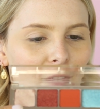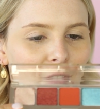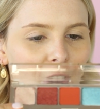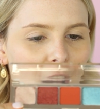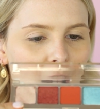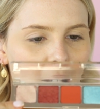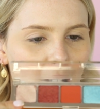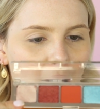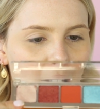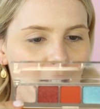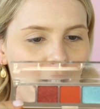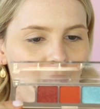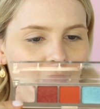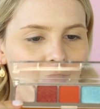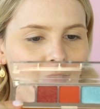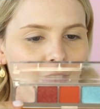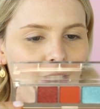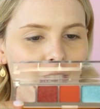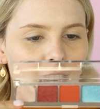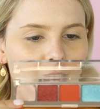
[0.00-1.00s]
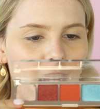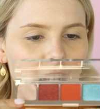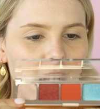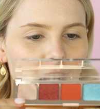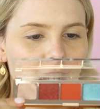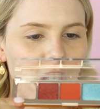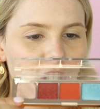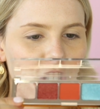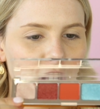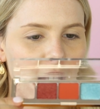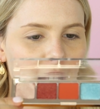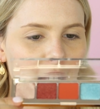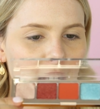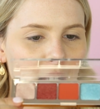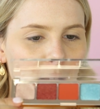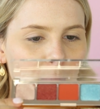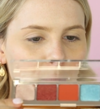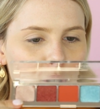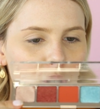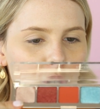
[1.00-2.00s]
5 in the shade
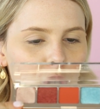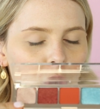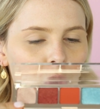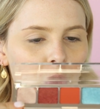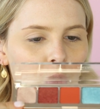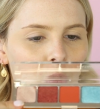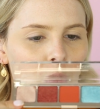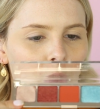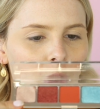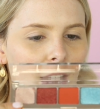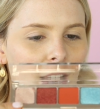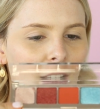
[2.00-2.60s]
number 2.